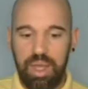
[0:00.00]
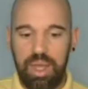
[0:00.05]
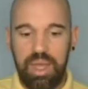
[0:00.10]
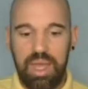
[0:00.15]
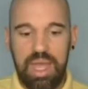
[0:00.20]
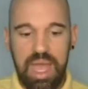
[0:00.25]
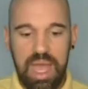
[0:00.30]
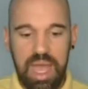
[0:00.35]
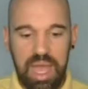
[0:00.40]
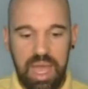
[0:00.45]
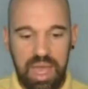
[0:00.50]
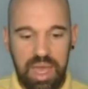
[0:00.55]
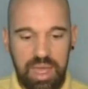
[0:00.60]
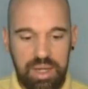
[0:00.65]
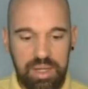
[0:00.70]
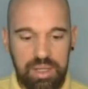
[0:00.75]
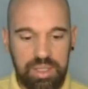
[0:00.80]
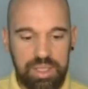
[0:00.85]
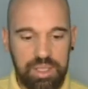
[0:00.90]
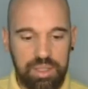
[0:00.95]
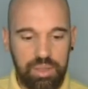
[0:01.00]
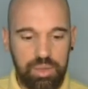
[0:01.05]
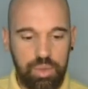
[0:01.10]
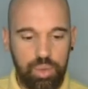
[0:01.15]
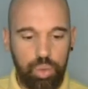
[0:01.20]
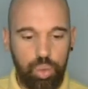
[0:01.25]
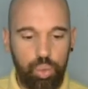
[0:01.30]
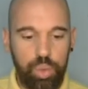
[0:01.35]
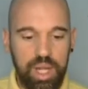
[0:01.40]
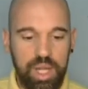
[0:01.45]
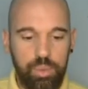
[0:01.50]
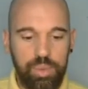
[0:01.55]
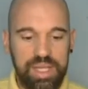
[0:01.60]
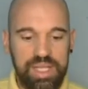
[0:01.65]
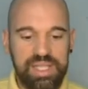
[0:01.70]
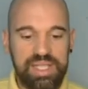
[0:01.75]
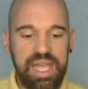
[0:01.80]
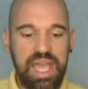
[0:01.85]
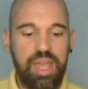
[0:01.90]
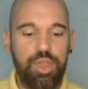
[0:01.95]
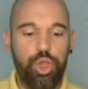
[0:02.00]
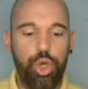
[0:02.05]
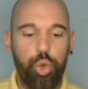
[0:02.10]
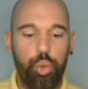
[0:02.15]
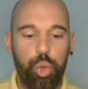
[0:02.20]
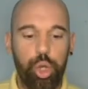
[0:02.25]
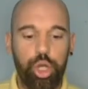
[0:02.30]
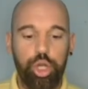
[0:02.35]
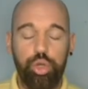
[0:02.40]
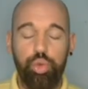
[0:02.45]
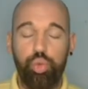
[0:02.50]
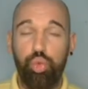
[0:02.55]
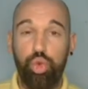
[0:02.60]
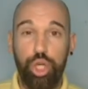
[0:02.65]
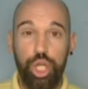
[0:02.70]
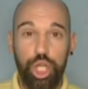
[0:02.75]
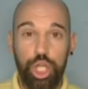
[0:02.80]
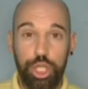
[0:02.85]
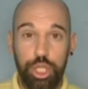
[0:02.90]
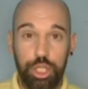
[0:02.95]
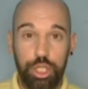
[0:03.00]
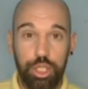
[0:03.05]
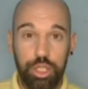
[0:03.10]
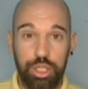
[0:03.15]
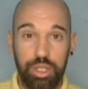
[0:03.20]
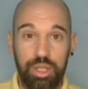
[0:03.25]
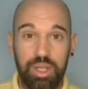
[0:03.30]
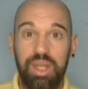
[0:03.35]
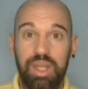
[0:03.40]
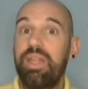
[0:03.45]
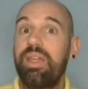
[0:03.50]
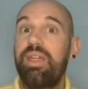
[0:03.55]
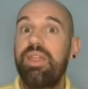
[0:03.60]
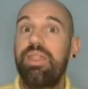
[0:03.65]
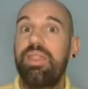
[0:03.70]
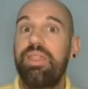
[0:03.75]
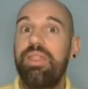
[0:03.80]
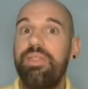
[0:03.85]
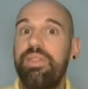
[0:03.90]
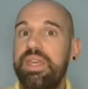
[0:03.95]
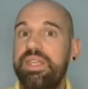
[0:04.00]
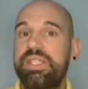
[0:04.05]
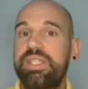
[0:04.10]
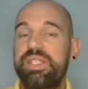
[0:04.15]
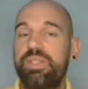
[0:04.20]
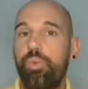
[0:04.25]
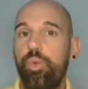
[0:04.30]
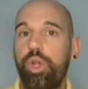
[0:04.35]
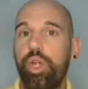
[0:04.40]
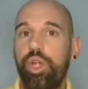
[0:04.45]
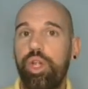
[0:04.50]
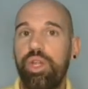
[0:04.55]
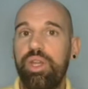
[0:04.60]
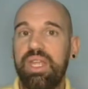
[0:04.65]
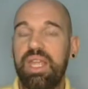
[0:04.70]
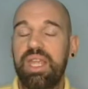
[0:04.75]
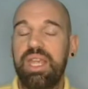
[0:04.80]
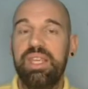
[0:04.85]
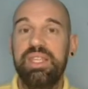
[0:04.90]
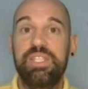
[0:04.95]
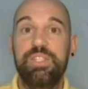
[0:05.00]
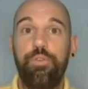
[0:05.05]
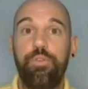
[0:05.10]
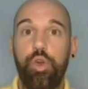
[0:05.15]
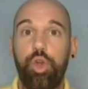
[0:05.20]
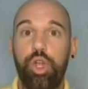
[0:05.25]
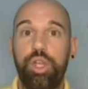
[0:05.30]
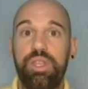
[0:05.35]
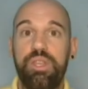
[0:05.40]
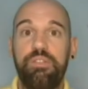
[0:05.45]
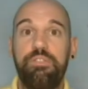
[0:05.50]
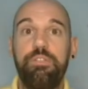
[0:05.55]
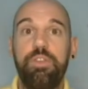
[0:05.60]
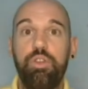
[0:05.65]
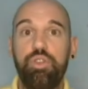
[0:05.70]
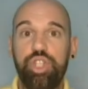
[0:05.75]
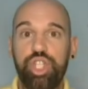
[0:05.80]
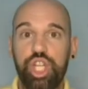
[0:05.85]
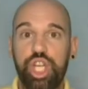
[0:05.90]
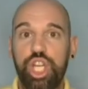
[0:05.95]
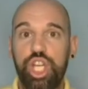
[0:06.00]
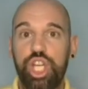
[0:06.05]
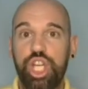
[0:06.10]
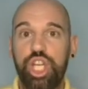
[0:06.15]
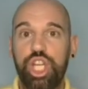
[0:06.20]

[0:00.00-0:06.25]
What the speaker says: And when we say the word would, this word is for the future